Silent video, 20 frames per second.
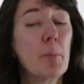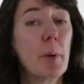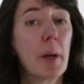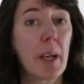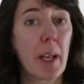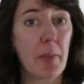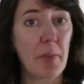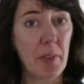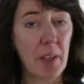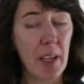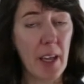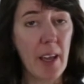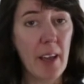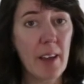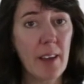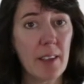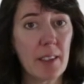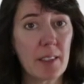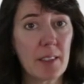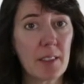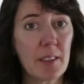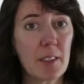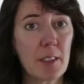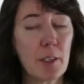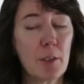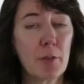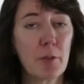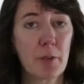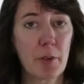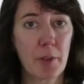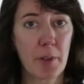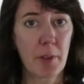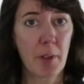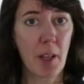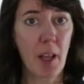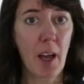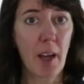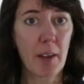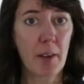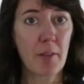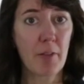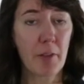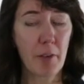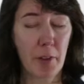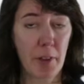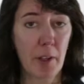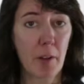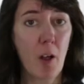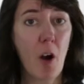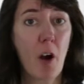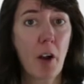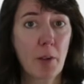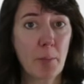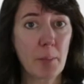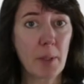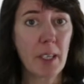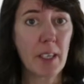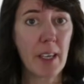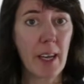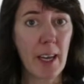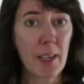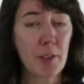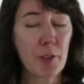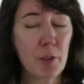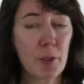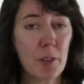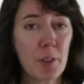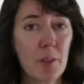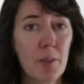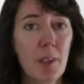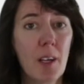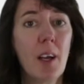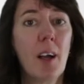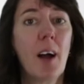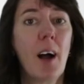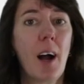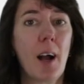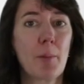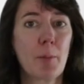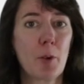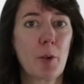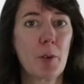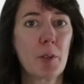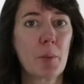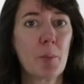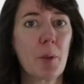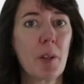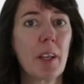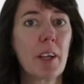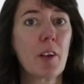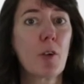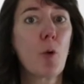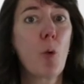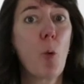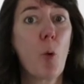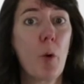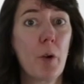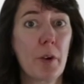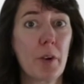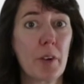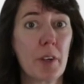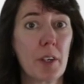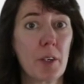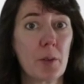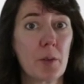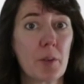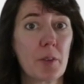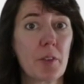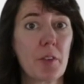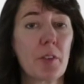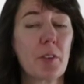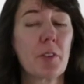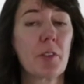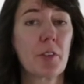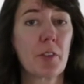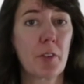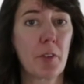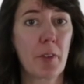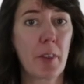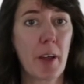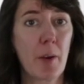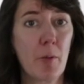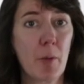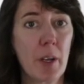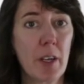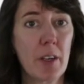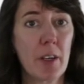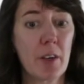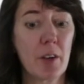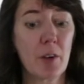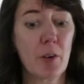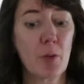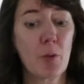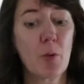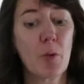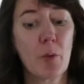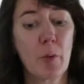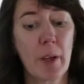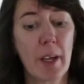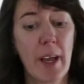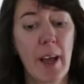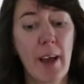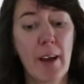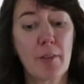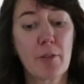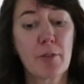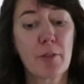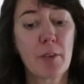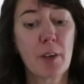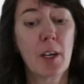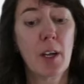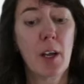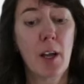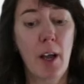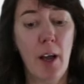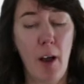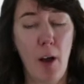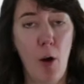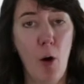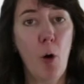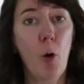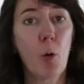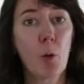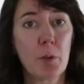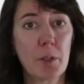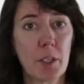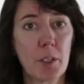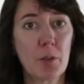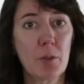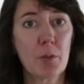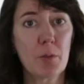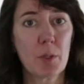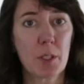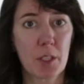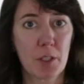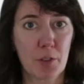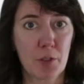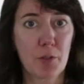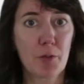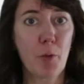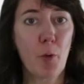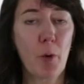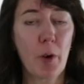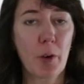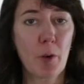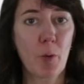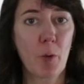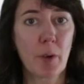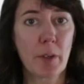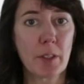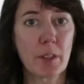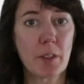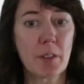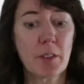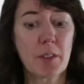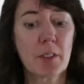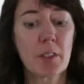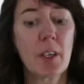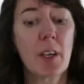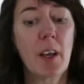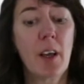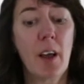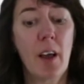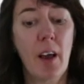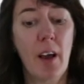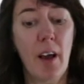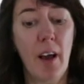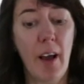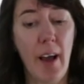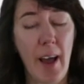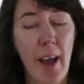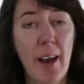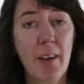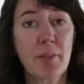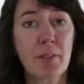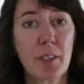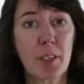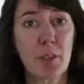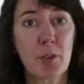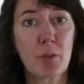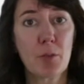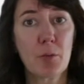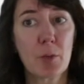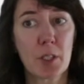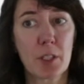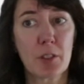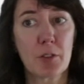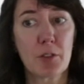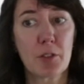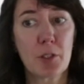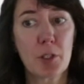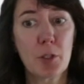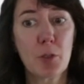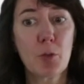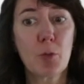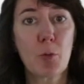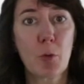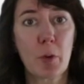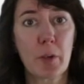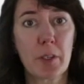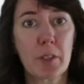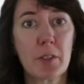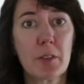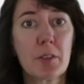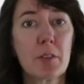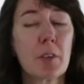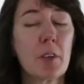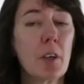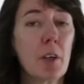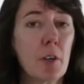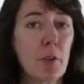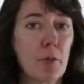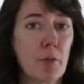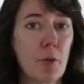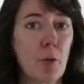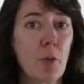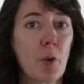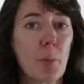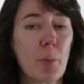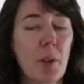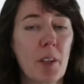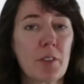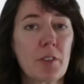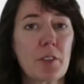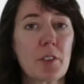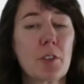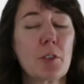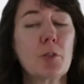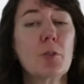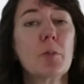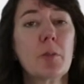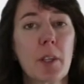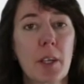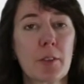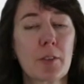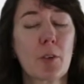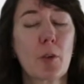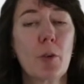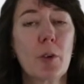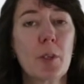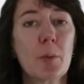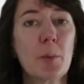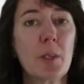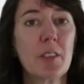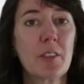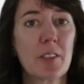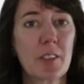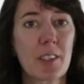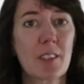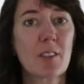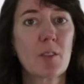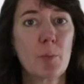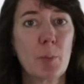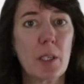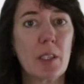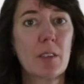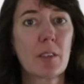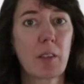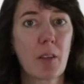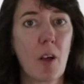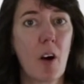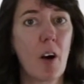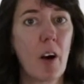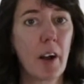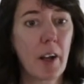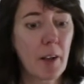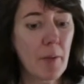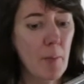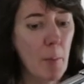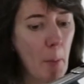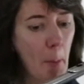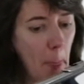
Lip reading: But at the end, for the long B natural, I'm going to play quarter notes so that we know we have a whole note, which is 4 quarters, a half note, which is 2 quarters, 4 plus 2, that's going to be 6 beats long.